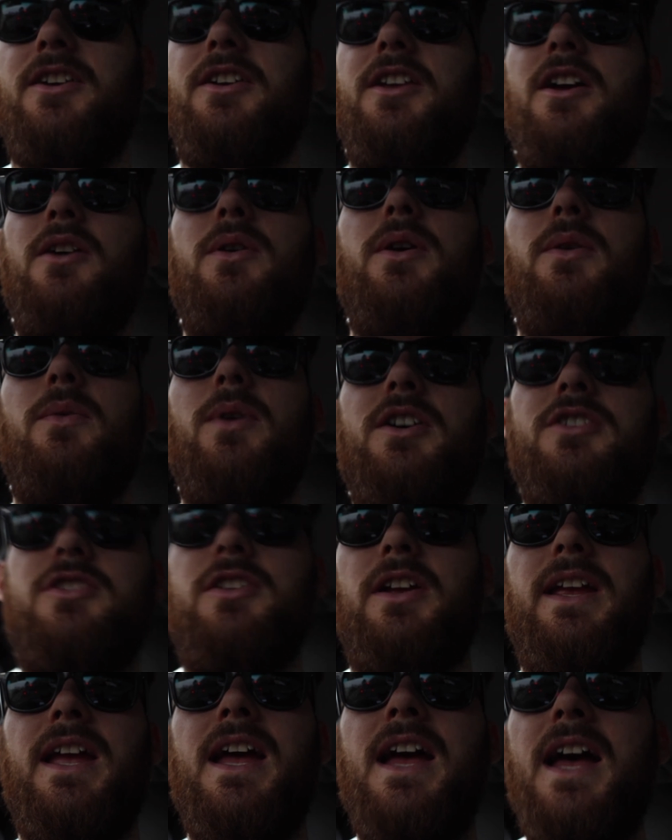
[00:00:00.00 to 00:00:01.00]
I know I watch
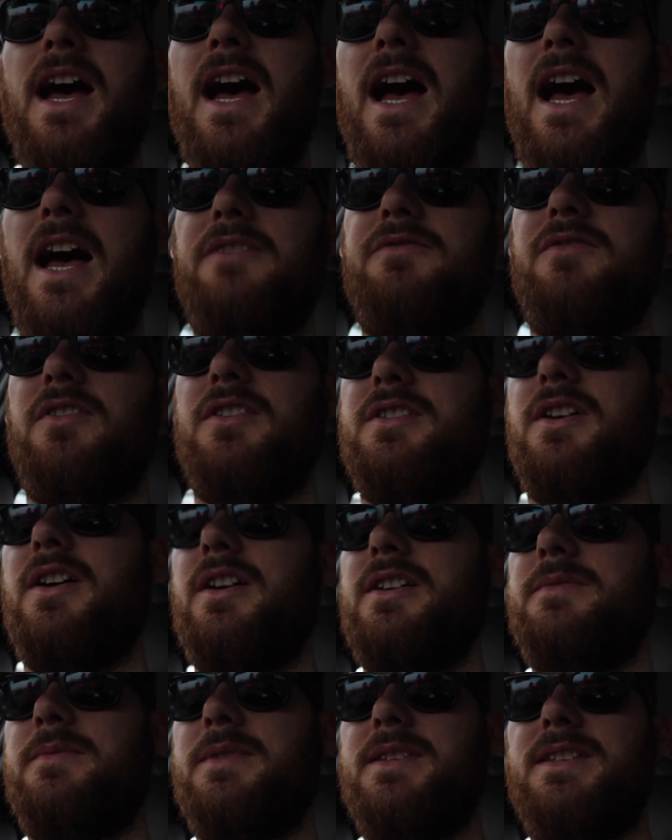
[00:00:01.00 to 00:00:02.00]
like
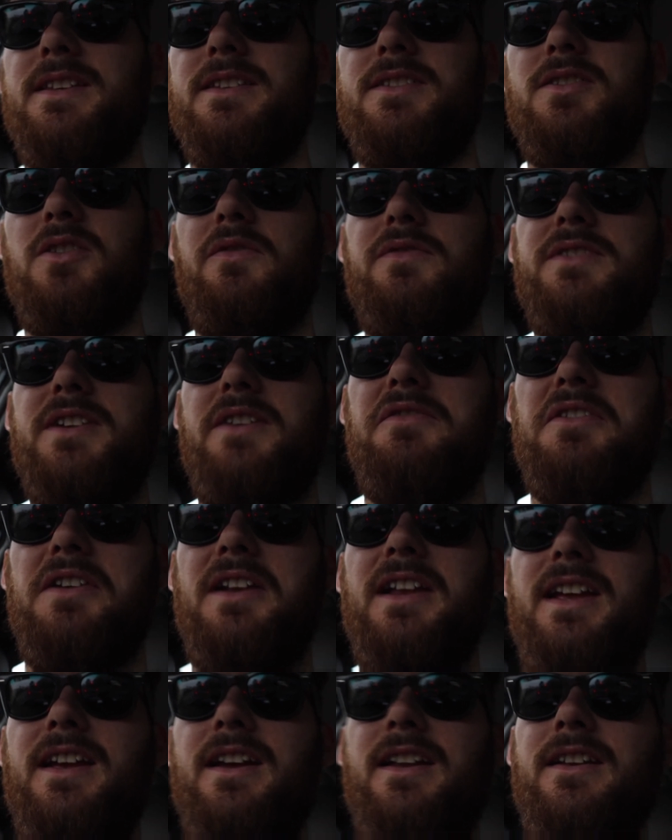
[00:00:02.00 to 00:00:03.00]
advertisements and stuff
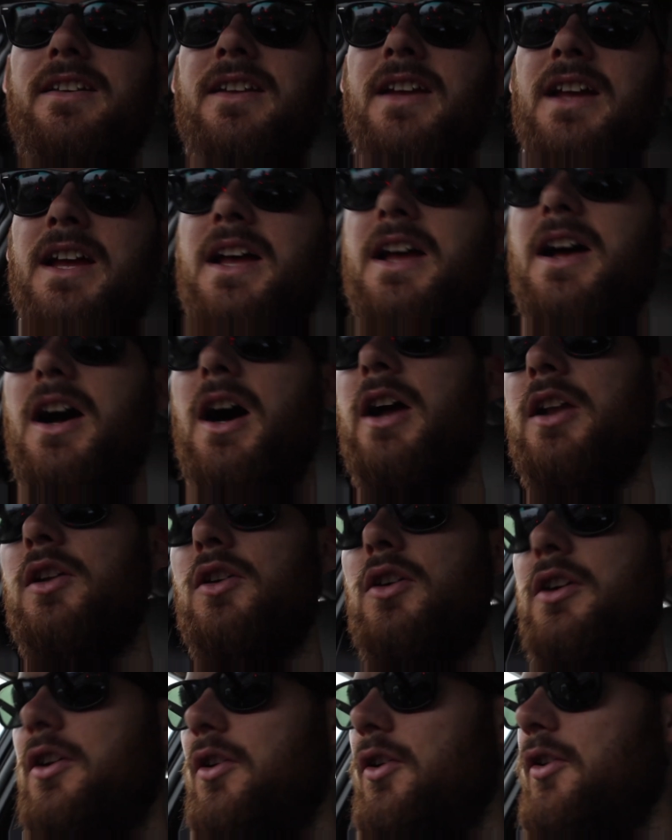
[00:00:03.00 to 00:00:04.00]
differently, and I
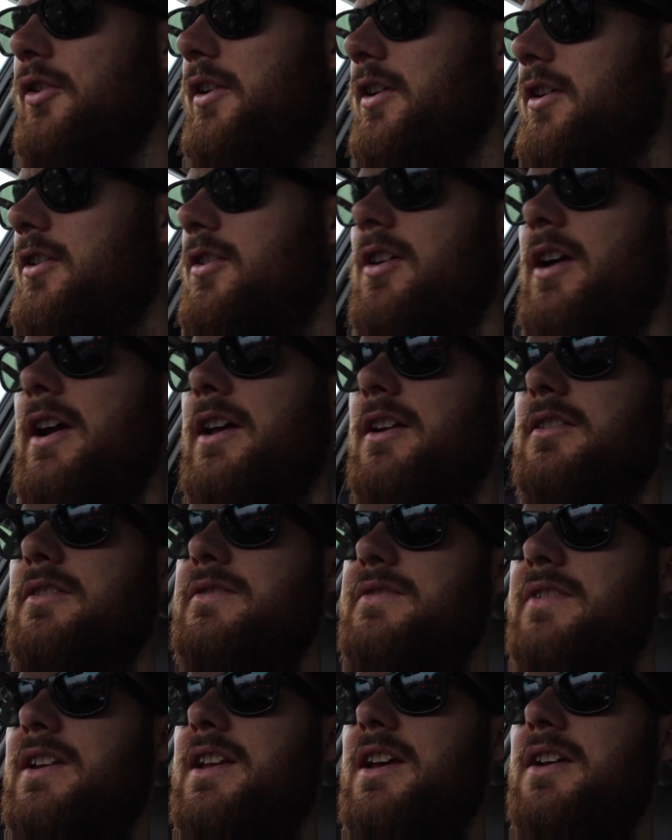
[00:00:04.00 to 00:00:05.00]
look at other
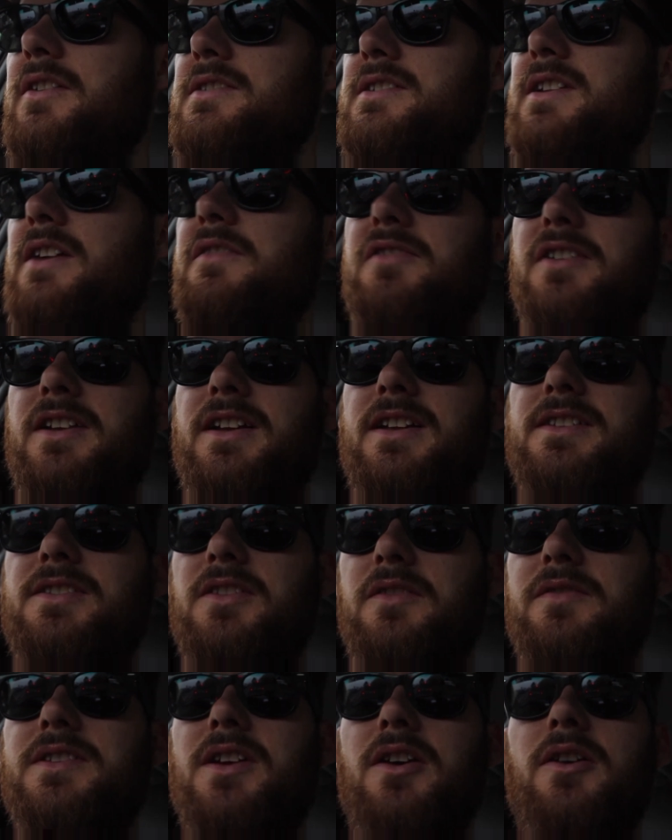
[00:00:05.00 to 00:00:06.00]
creators' videos differently and
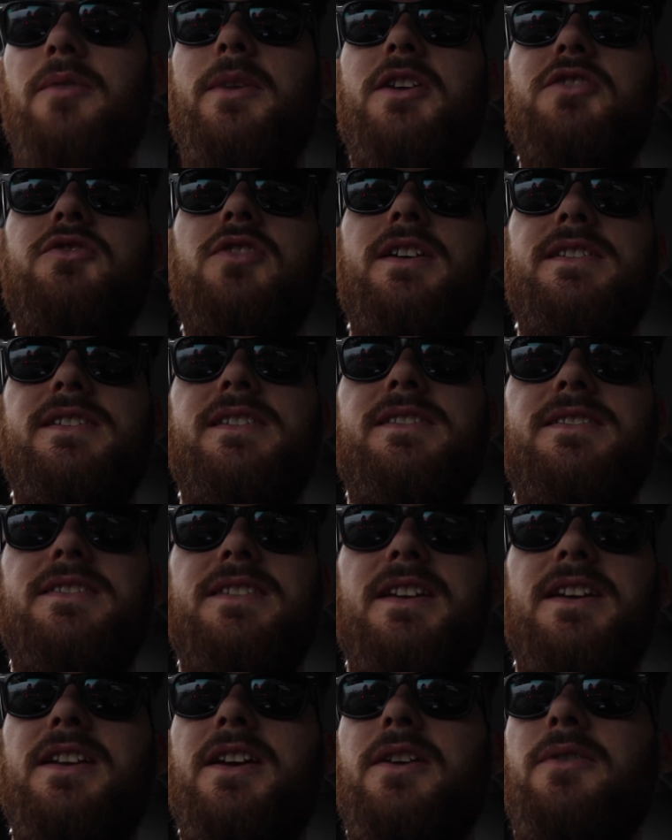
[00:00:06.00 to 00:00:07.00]
stuff. So I'm interested to
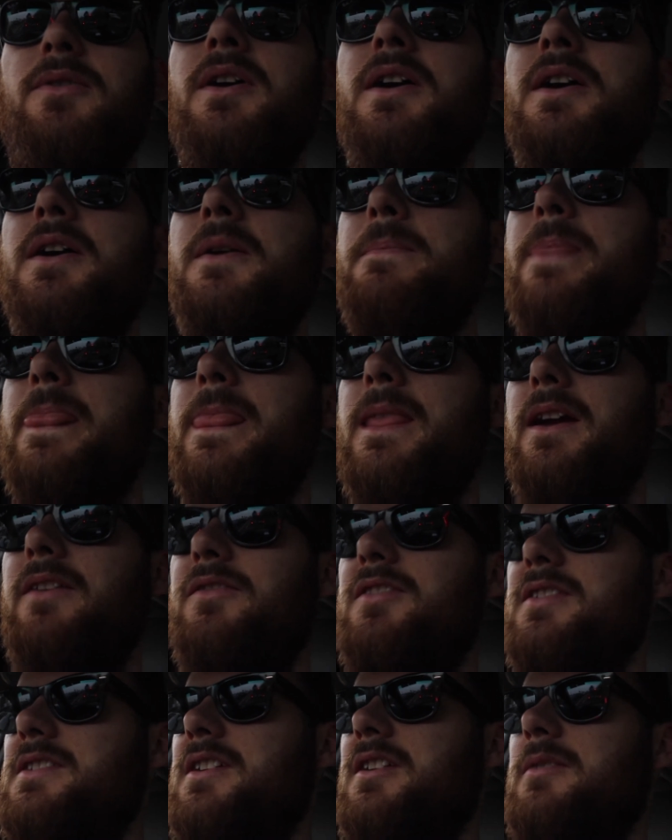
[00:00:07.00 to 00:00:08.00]
see now if
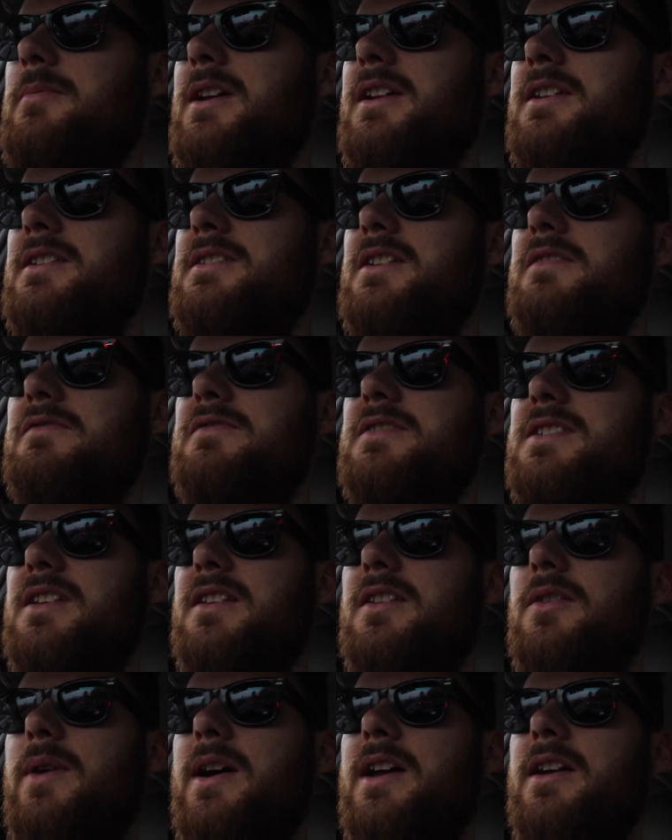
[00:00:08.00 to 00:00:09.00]
there's going to be any difference
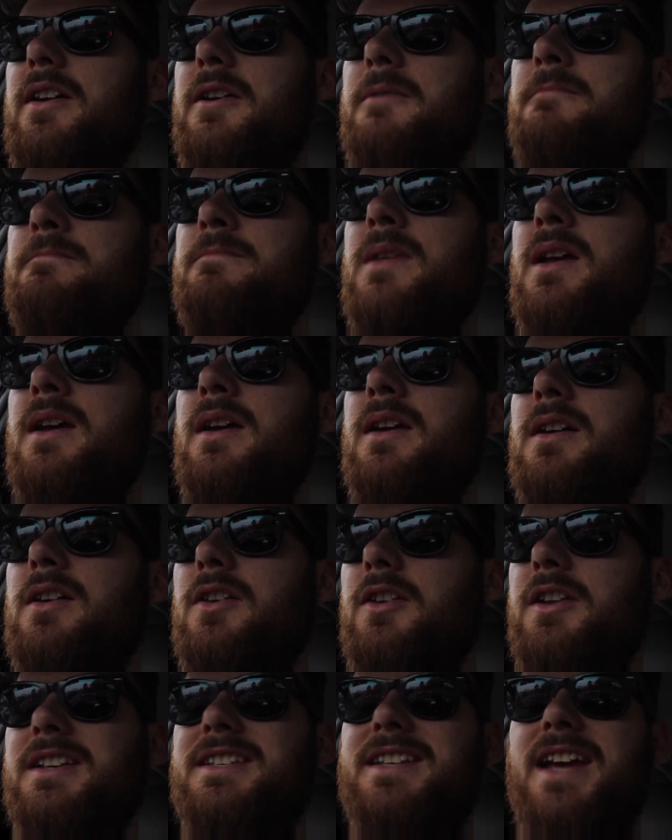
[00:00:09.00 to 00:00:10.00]
in the way I
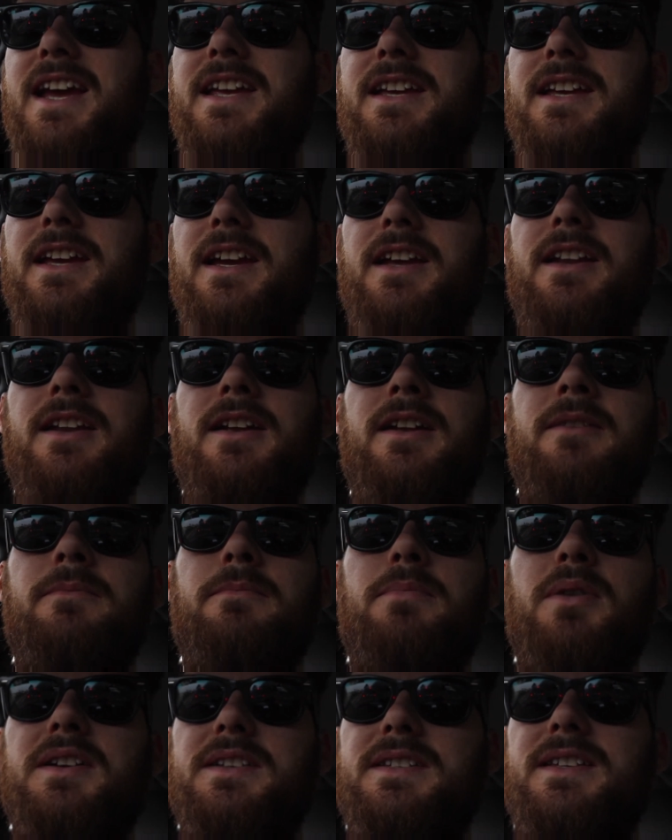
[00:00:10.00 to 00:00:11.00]
kind of take in
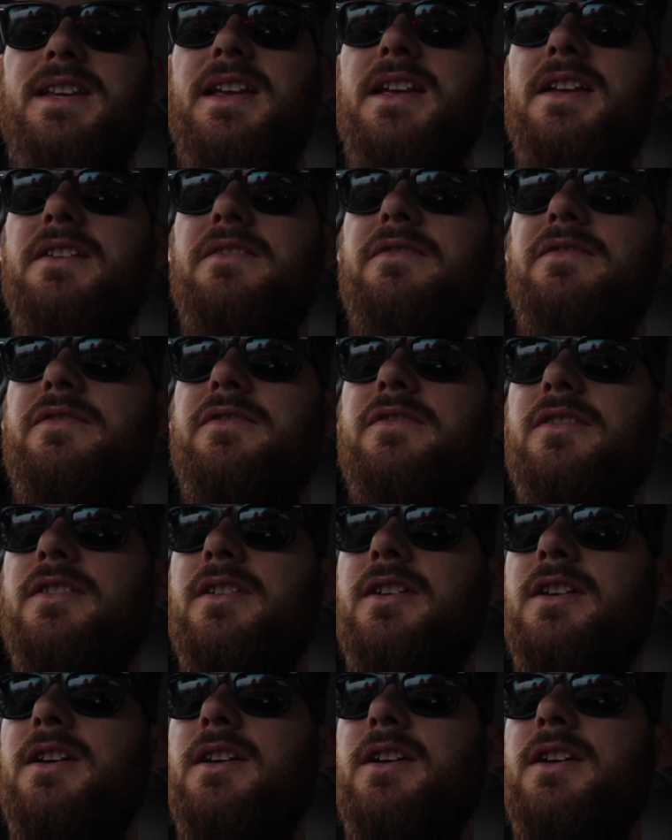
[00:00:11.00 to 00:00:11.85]
and perceive.